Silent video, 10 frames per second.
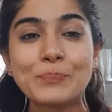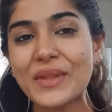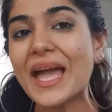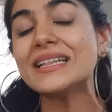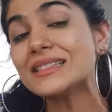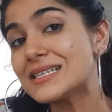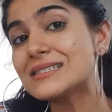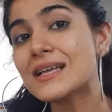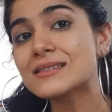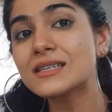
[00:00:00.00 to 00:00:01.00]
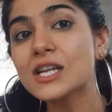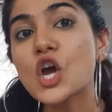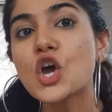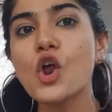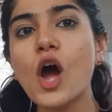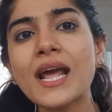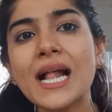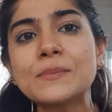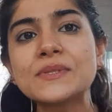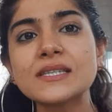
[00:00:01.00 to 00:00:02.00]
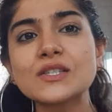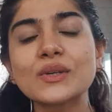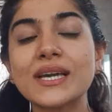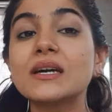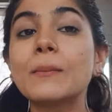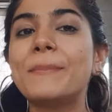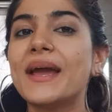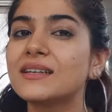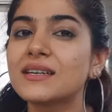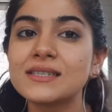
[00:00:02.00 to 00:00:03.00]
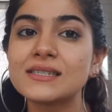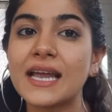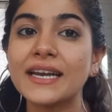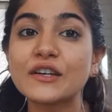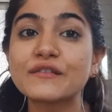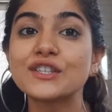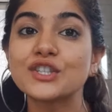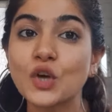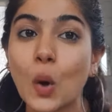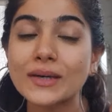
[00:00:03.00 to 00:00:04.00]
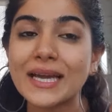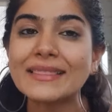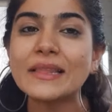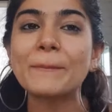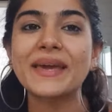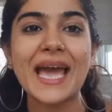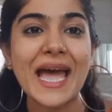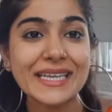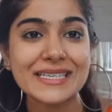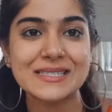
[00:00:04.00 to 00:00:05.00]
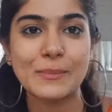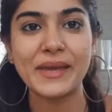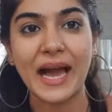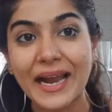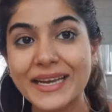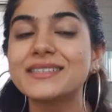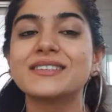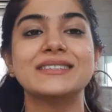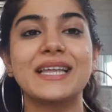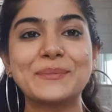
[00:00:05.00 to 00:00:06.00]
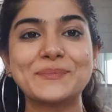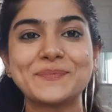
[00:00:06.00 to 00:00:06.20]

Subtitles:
And in this lesson, Ron helps us to get a better understanding of the shot and the mechanics behind them.